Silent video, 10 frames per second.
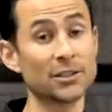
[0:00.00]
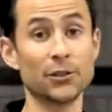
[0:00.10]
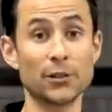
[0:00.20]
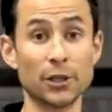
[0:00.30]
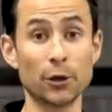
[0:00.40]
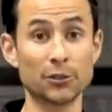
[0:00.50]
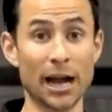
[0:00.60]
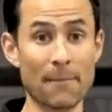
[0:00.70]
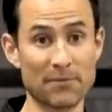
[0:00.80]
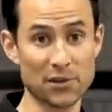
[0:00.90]
to do the low
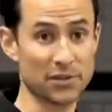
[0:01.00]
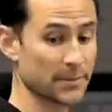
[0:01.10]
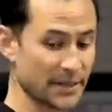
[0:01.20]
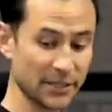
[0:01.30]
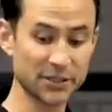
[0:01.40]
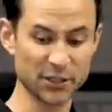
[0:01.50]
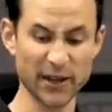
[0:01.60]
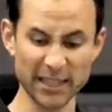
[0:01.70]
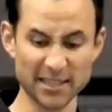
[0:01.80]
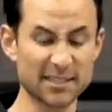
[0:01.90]
chop. So this will be used to
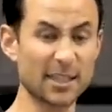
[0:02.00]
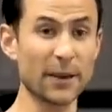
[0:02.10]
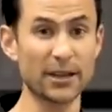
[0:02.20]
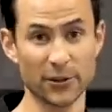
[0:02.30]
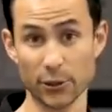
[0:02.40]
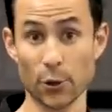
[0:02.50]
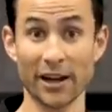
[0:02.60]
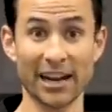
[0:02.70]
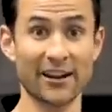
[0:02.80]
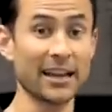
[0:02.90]
strike the stomach or the
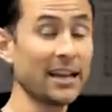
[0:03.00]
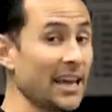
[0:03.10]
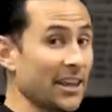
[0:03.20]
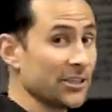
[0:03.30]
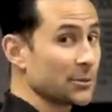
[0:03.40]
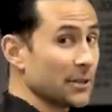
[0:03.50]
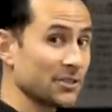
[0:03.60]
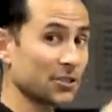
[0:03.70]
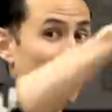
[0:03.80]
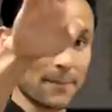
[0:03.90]
groin area. This will be
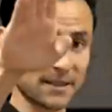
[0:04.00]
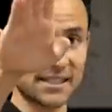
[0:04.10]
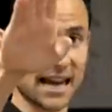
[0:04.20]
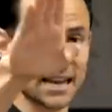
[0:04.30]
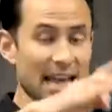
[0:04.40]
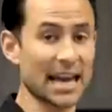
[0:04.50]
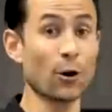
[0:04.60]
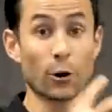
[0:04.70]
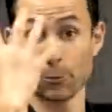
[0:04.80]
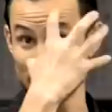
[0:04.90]
used to chop the side of the
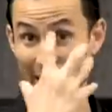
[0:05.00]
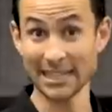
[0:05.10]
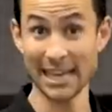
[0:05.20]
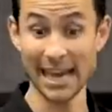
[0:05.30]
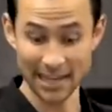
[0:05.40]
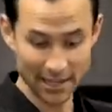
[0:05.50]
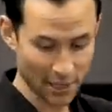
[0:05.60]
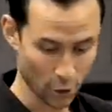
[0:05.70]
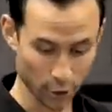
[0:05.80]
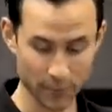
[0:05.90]
head or protect the head
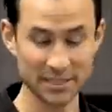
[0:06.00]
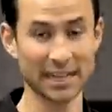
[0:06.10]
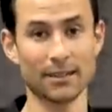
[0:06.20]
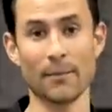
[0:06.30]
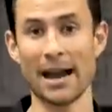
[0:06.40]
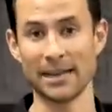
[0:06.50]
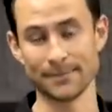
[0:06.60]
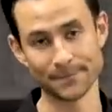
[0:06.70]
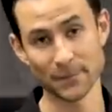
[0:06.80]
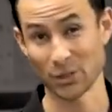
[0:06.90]
or protect the body.
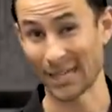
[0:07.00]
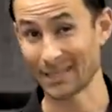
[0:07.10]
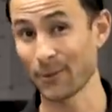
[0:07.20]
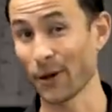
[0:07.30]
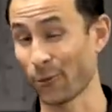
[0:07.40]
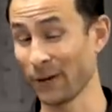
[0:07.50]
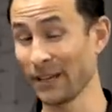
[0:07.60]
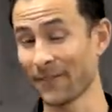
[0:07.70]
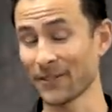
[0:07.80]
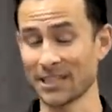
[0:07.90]
So that's what we call
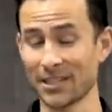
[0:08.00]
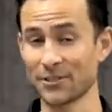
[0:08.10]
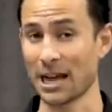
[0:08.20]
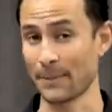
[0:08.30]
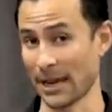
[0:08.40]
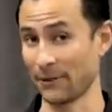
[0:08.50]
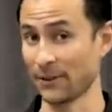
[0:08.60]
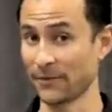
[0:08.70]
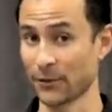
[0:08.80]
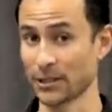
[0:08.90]
reinforced center chop and
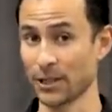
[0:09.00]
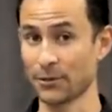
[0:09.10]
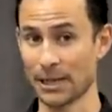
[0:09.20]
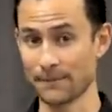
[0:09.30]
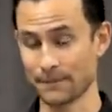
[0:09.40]
reinforced low chop.